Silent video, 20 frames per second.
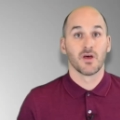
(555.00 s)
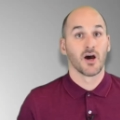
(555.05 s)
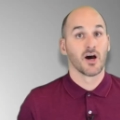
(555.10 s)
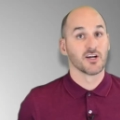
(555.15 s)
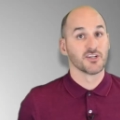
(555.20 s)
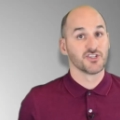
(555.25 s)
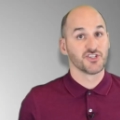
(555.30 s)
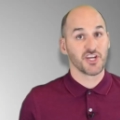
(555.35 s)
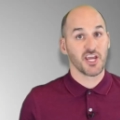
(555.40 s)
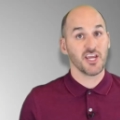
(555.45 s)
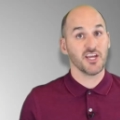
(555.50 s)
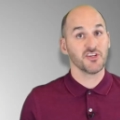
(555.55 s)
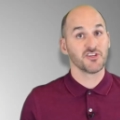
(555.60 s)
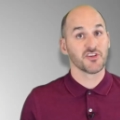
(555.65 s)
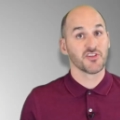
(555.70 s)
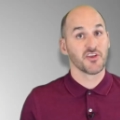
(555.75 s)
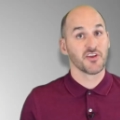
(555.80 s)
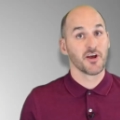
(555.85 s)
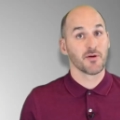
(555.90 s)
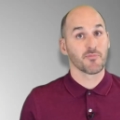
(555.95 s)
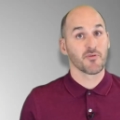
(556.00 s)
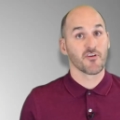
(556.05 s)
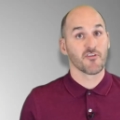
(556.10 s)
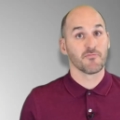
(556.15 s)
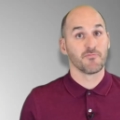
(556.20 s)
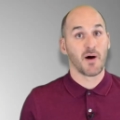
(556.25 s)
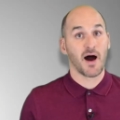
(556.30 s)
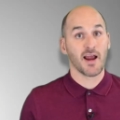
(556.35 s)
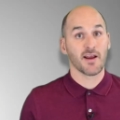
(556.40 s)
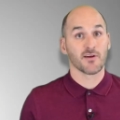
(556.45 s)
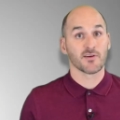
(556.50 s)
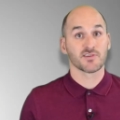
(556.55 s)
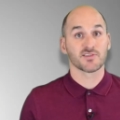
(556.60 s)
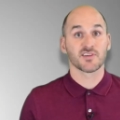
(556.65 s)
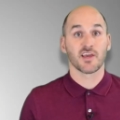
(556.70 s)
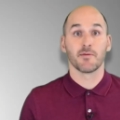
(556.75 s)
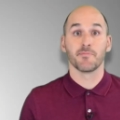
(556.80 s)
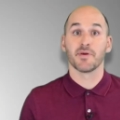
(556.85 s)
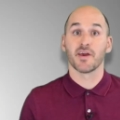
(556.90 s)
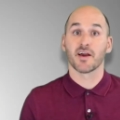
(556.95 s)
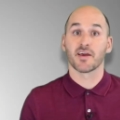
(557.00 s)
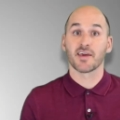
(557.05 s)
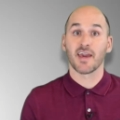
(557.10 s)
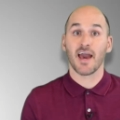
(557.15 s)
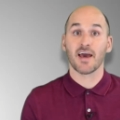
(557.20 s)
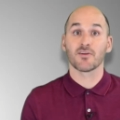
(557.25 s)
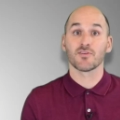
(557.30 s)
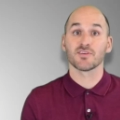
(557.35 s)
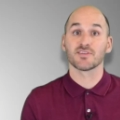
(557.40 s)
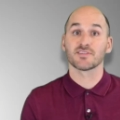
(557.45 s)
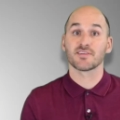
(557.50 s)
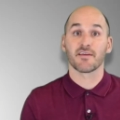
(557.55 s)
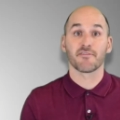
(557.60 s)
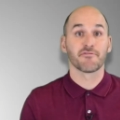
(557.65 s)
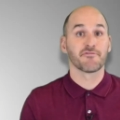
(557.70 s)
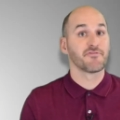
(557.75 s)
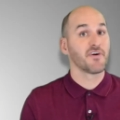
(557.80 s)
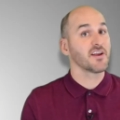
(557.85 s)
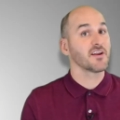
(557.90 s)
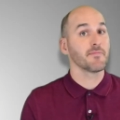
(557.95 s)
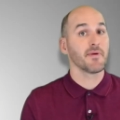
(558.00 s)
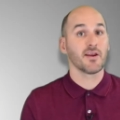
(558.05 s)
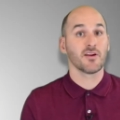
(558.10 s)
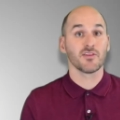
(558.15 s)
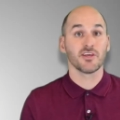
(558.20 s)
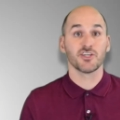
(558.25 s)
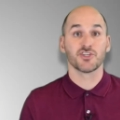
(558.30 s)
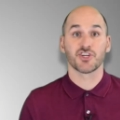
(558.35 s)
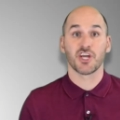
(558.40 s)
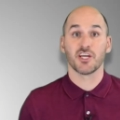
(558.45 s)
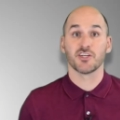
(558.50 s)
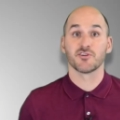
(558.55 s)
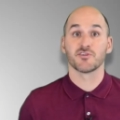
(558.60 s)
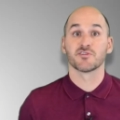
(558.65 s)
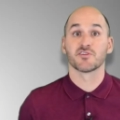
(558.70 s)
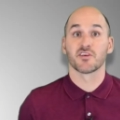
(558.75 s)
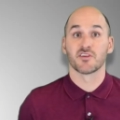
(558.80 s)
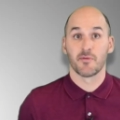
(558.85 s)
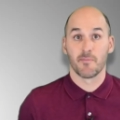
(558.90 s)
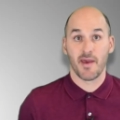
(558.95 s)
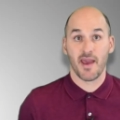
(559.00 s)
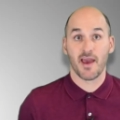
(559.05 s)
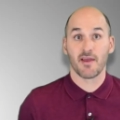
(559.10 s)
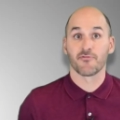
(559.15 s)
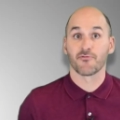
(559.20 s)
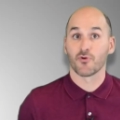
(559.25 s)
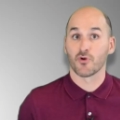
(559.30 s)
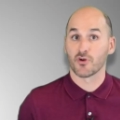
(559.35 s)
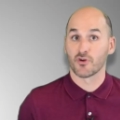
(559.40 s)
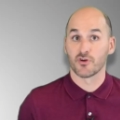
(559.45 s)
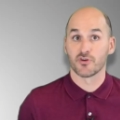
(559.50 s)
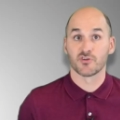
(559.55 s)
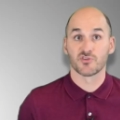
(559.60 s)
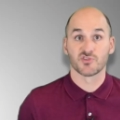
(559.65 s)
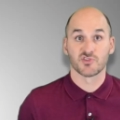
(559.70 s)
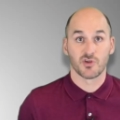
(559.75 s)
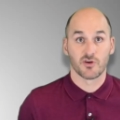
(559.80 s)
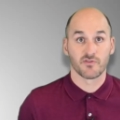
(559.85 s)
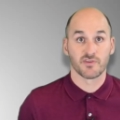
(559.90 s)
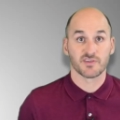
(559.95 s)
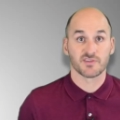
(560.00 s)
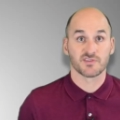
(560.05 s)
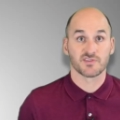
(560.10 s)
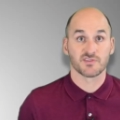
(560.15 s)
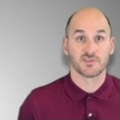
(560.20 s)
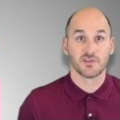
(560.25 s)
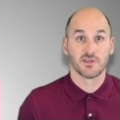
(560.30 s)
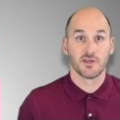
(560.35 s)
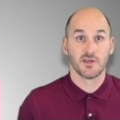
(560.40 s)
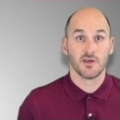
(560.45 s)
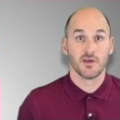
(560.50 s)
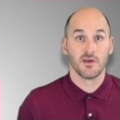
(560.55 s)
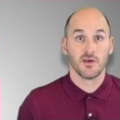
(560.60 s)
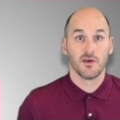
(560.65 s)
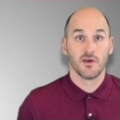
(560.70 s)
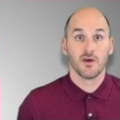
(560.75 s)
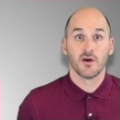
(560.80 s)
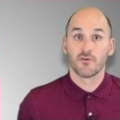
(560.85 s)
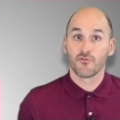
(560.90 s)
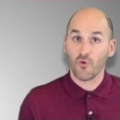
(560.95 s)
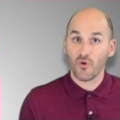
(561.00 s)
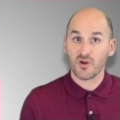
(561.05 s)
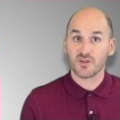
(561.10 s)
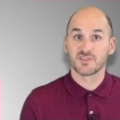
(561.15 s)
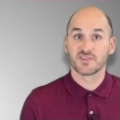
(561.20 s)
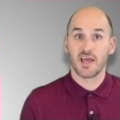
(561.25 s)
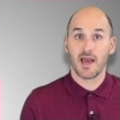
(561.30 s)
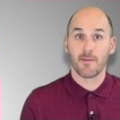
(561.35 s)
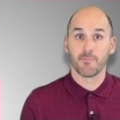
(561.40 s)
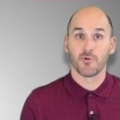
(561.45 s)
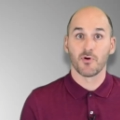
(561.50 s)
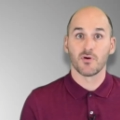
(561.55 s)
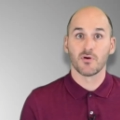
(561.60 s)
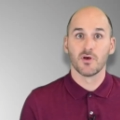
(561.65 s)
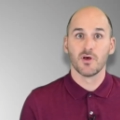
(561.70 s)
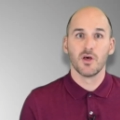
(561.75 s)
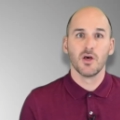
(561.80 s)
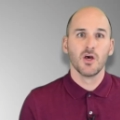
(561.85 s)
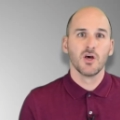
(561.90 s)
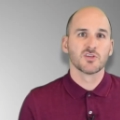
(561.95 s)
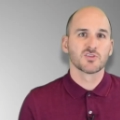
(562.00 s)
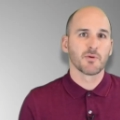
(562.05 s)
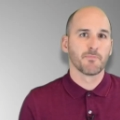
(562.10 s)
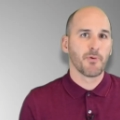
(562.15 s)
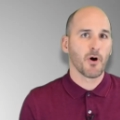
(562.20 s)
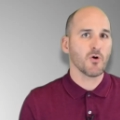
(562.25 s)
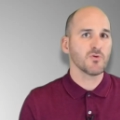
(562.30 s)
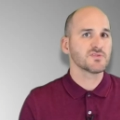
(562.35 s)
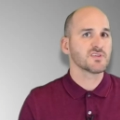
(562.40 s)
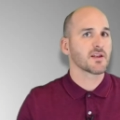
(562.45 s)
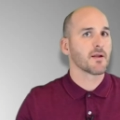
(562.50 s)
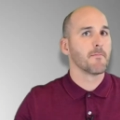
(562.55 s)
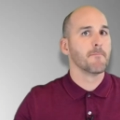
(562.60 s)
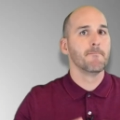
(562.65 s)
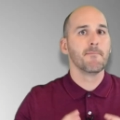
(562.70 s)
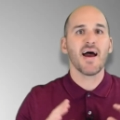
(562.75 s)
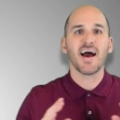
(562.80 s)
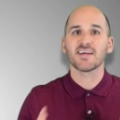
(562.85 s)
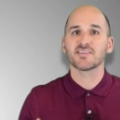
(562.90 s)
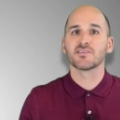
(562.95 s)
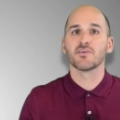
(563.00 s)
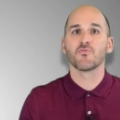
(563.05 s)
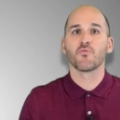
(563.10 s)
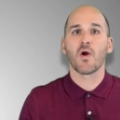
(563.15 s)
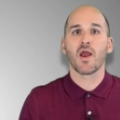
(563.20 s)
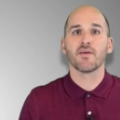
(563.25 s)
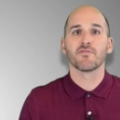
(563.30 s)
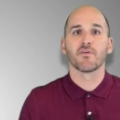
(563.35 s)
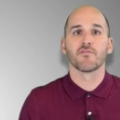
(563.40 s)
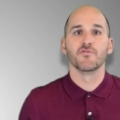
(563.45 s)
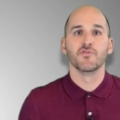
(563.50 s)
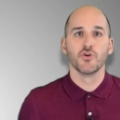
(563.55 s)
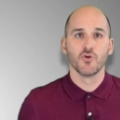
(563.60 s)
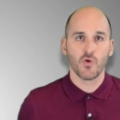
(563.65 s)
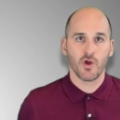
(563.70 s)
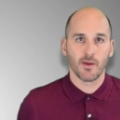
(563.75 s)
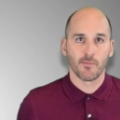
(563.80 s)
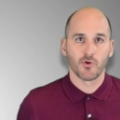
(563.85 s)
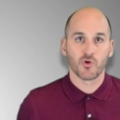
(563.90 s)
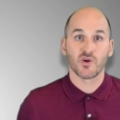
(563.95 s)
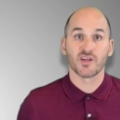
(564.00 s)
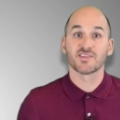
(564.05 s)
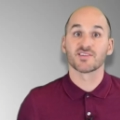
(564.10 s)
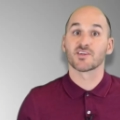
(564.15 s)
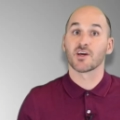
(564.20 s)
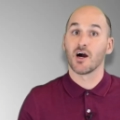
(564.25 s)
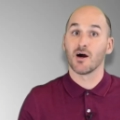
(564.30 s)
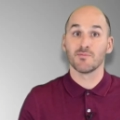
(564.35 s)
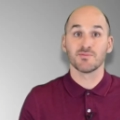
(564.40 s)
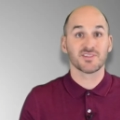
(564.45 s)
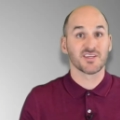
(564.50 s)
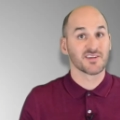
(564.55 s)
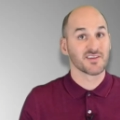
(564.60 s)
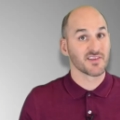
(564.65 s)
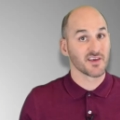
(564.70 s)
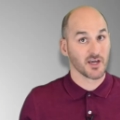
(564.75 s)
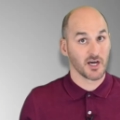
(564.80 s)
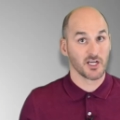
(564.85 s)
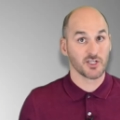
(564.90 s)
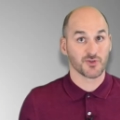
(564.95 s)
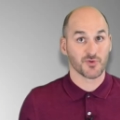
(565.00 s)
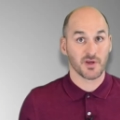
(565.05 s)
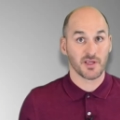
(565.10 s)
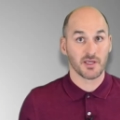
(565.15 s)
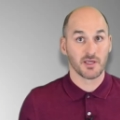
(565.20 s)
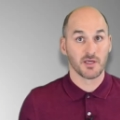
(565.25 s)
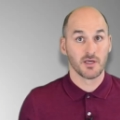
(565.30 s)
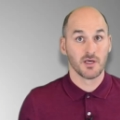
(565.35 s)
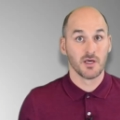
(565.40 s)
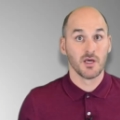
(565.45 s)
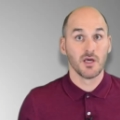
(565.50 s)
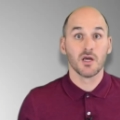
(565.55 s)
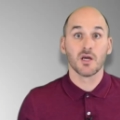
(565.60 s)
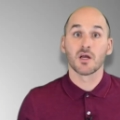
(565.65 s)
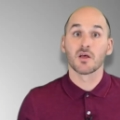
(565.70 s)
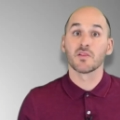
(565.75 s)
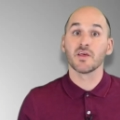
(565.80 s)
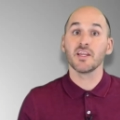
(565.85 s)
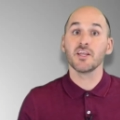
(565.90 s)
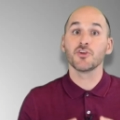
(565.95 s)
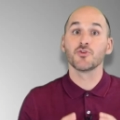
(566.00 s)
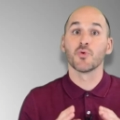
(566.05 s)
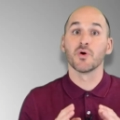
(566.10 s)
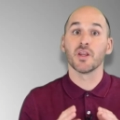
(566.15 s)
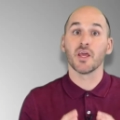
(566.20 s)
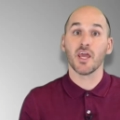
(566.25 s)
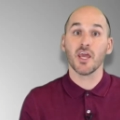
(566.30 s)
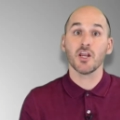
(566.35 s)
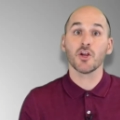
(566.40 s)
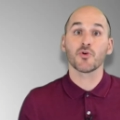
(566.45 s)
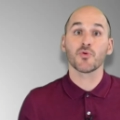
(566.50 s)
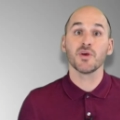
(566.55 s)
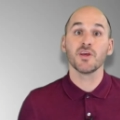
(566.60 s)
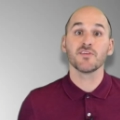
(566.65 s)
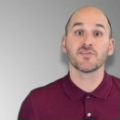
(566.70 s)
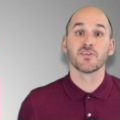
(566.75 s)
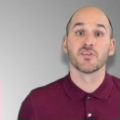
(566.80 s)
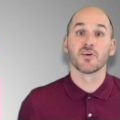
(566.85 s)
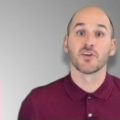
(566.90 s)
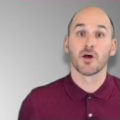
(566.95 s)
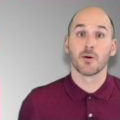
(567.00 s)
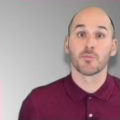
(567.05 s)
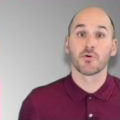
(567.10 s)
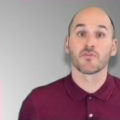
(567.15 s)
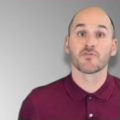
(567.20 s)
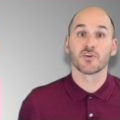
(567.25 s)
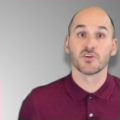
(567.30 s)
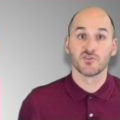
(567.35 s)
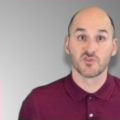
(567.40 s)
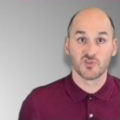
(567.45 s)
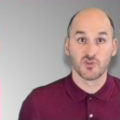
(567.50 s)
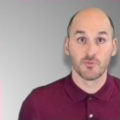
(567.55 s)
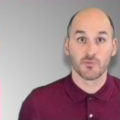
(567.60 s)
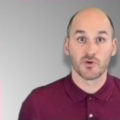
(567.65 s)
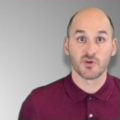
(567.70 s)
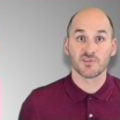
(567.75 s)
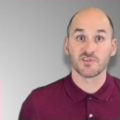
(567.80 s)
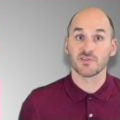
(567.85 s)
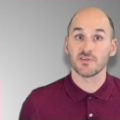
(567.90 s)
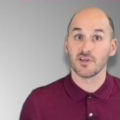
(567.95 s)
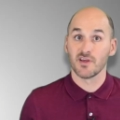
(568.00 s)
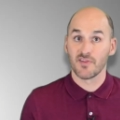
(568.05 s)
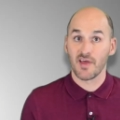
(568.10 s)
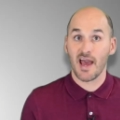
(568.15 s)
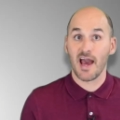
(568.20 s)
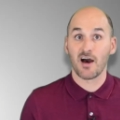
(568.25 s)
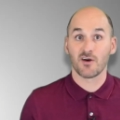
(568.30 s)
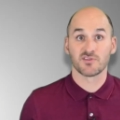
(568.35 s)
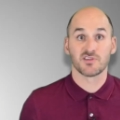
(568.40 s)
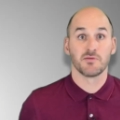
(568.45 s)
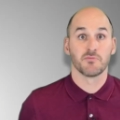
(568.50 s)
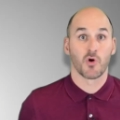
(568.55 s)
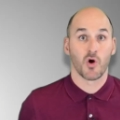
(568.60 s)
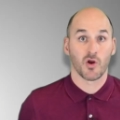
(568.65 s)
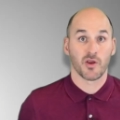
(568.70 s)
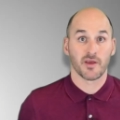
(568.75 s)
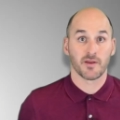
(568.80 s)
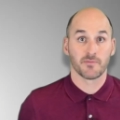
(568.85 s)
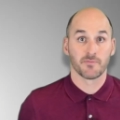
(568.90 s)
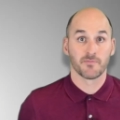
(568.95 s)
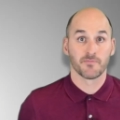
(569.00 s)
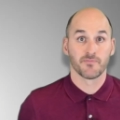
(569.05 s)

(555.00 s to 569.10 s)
A change in the number of buyers can be a catalyst that fundamentally changes the demand for a good or service. For example, suppose that a massive wave of new immigrants comes into the country, leading to an increase in the number of consumers in the housing market.